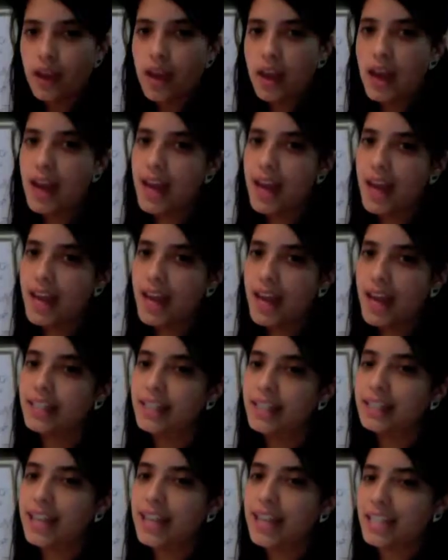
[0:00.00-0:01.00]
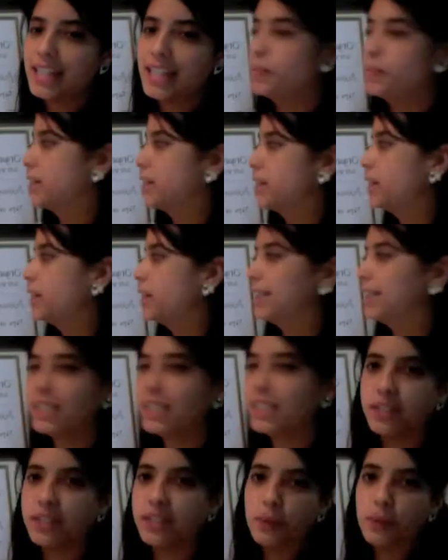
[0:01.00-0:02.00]
And last but not
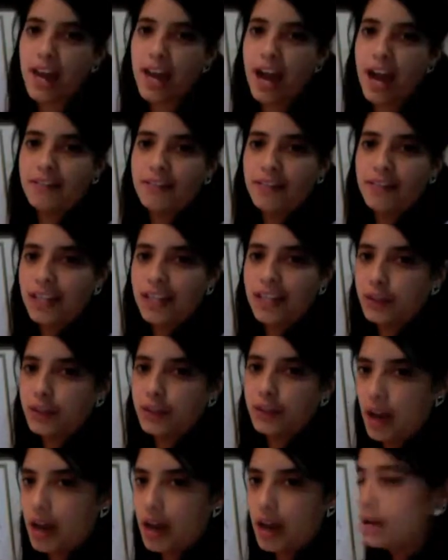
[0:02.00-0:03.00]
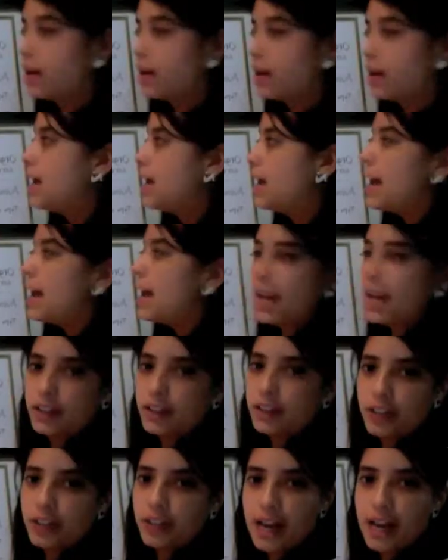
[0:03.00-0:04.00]
least, we have El Corral. El
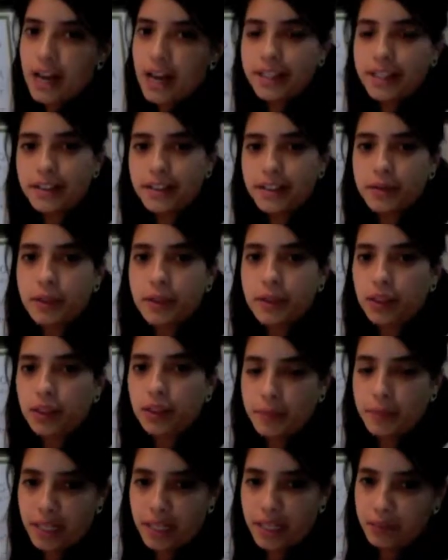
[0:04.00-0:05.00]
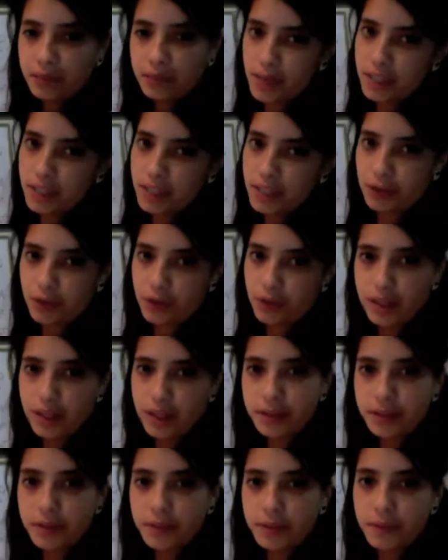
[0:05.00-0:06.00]
Corral is a Colombian
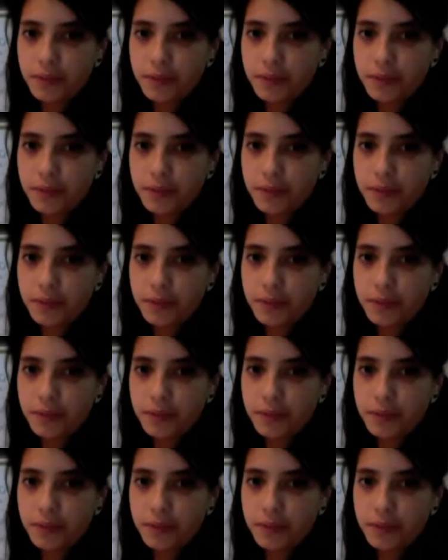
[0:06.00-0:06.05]
restaurant